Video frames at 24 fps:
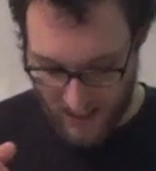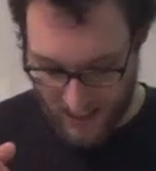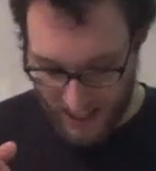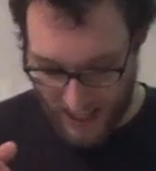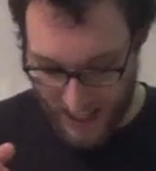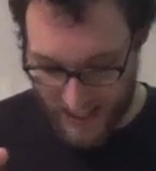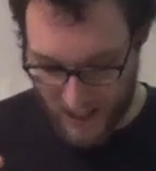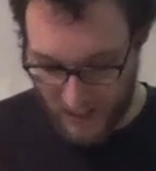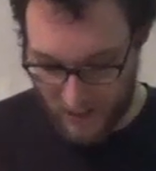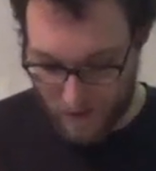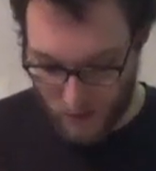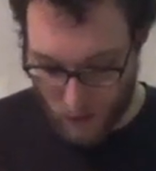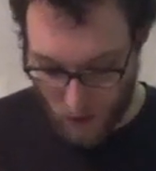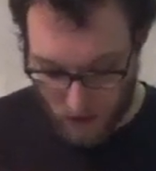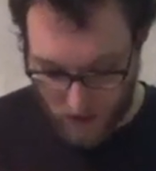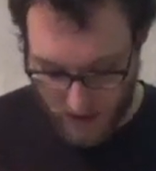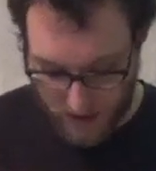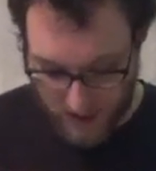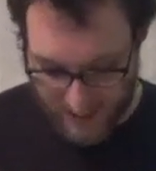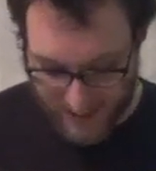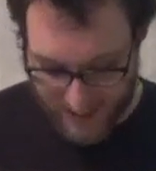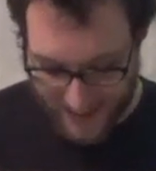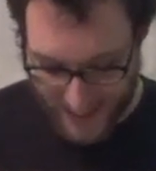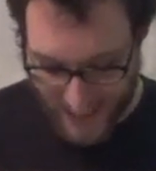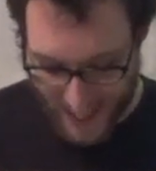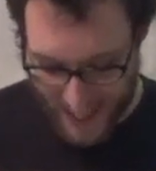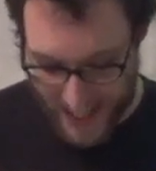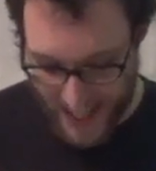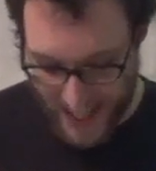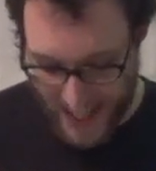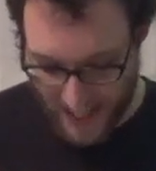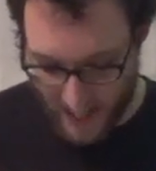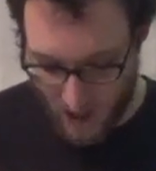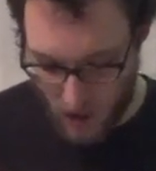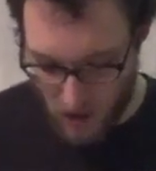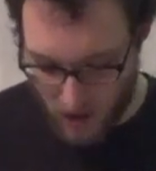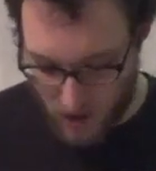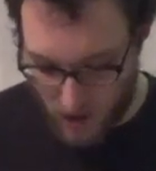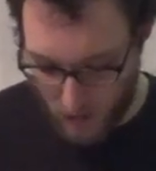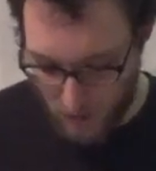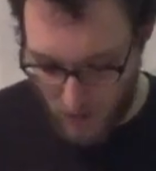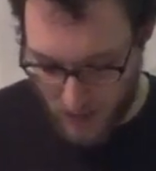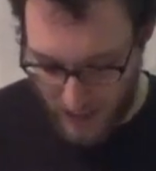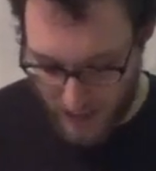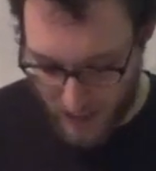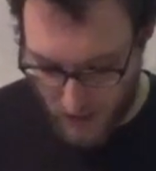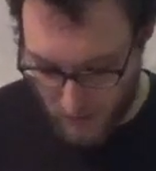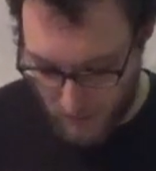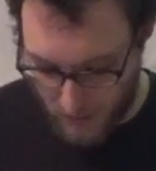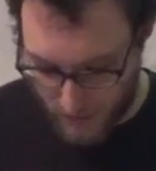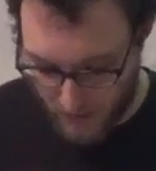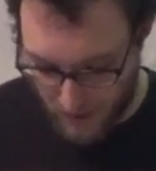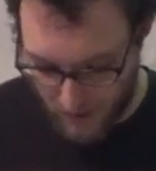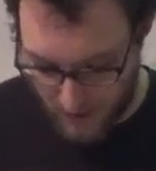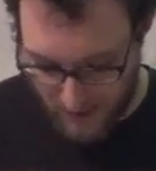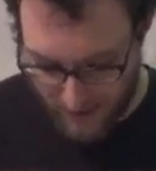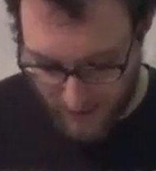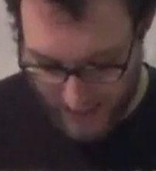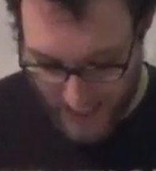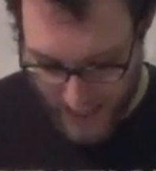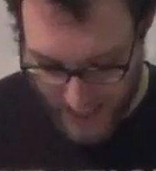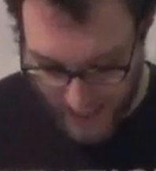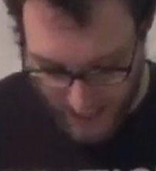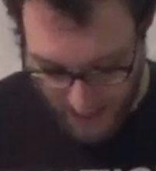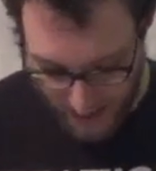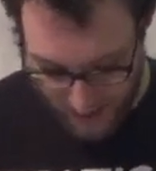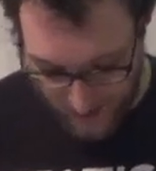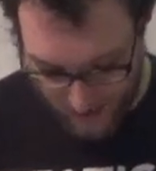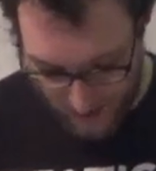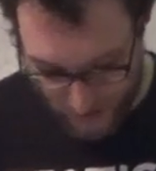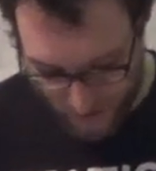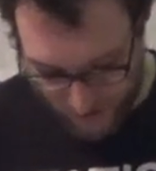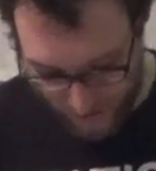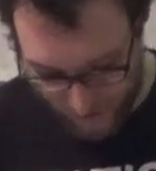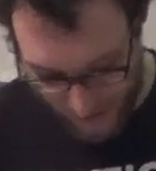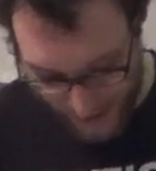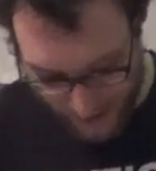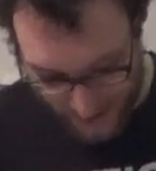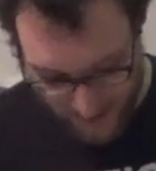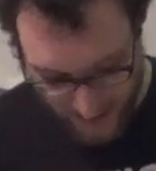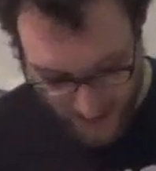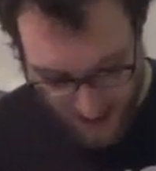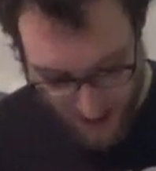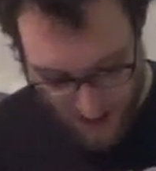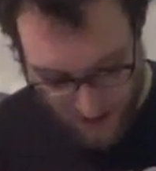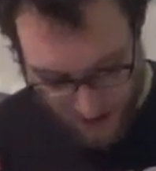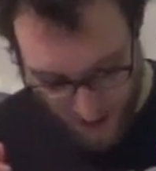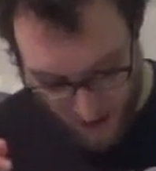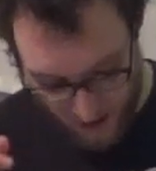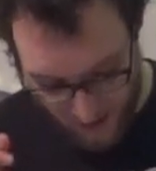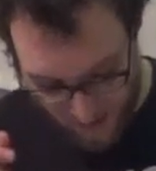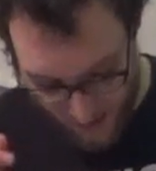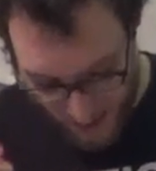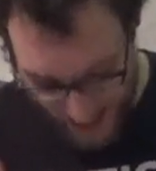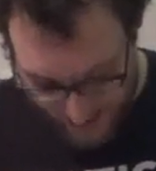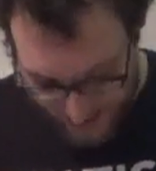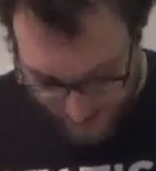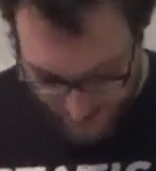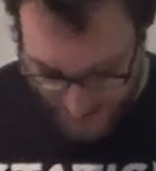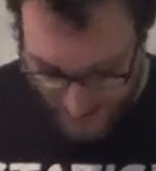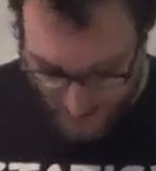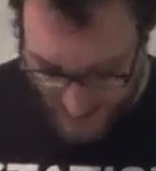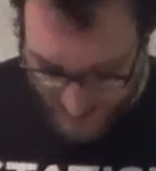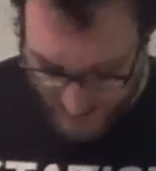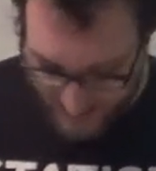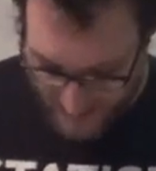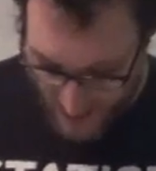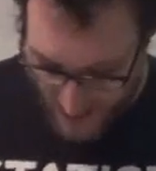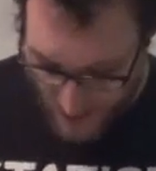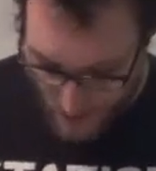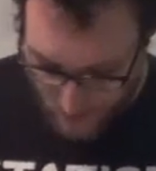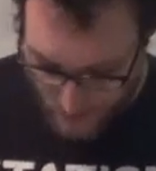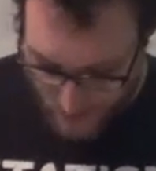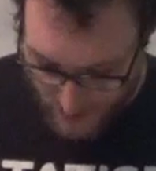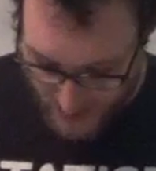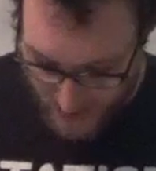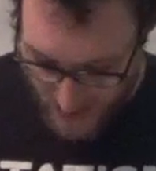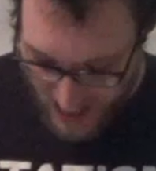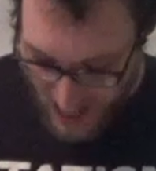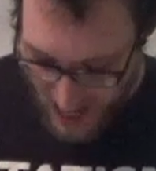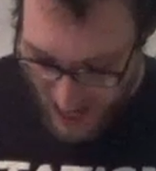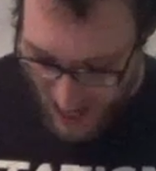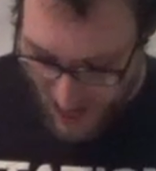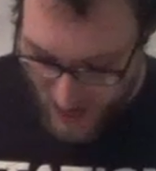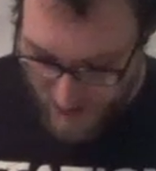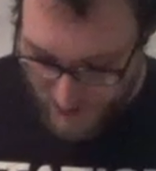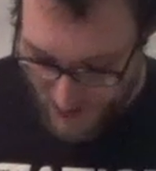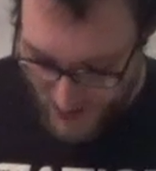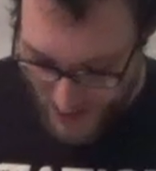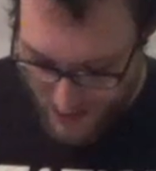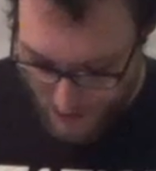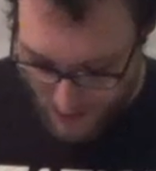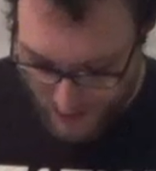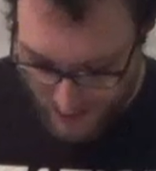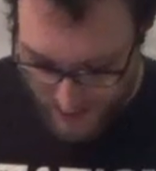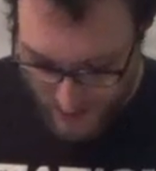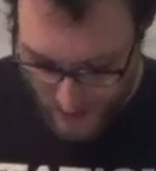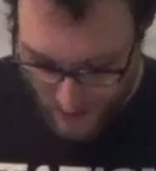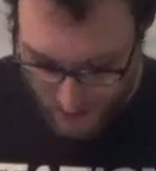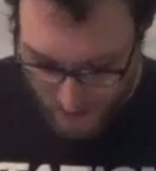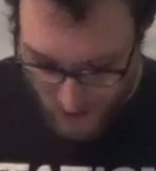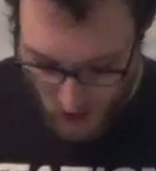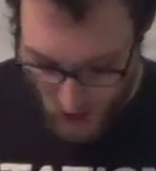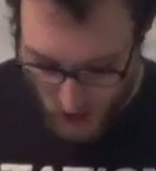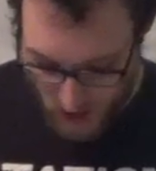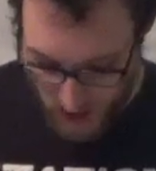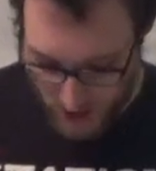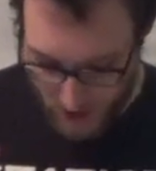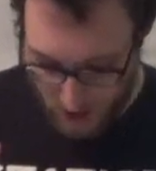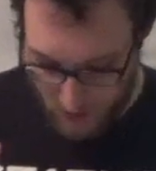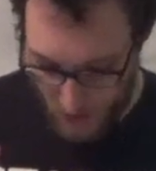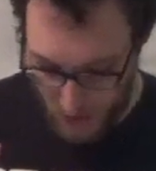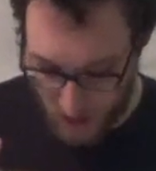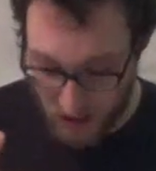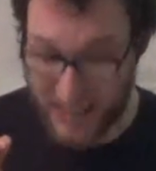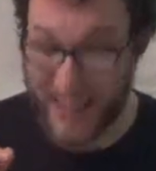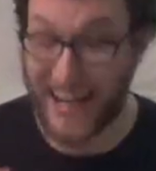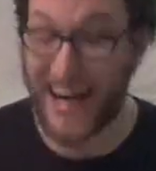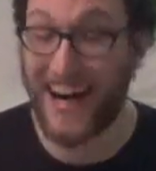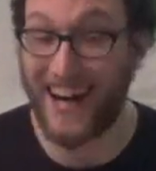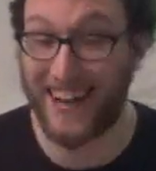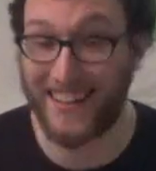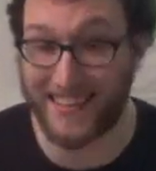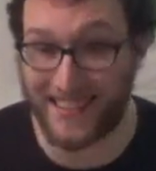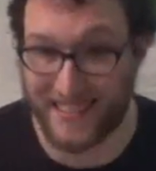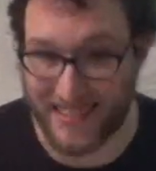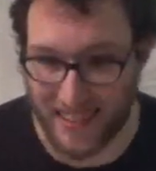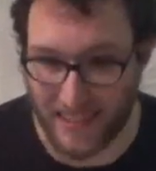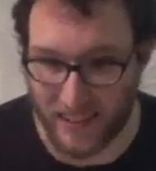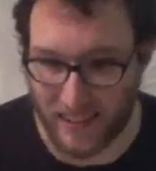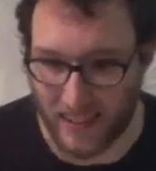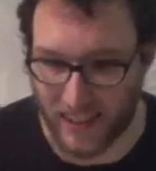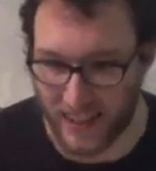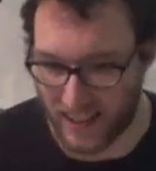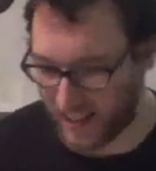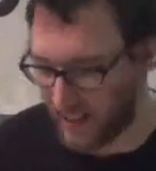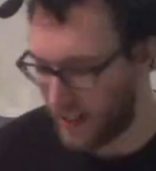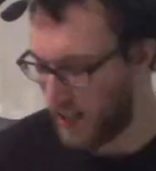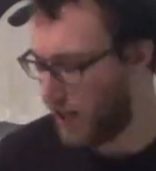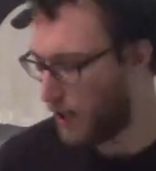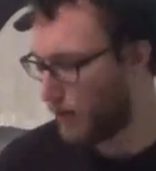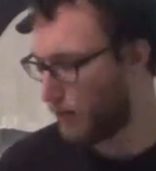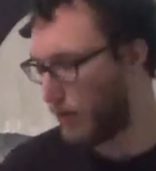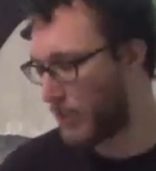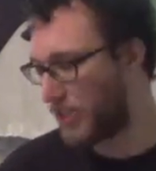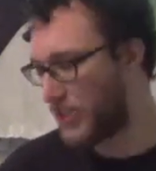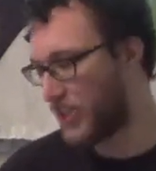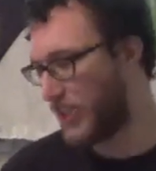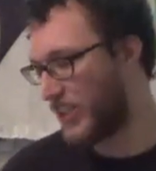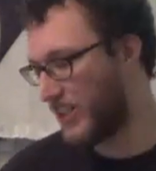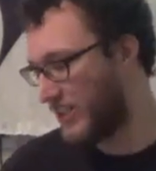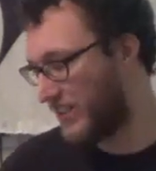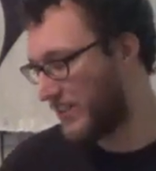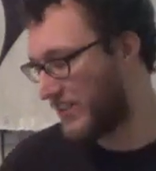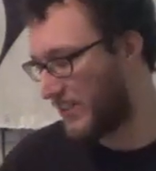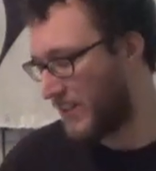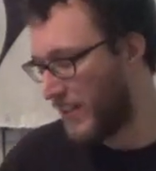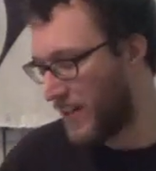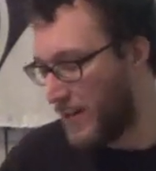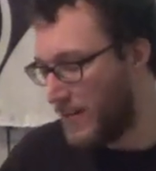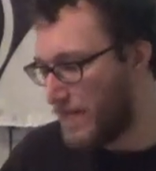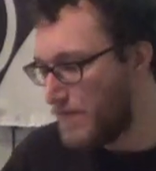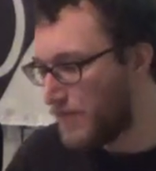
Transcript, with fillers: And of course, the C I A also make an appearance, leading us to a, fan, a fascinating topic I find myself talking about constantly, which is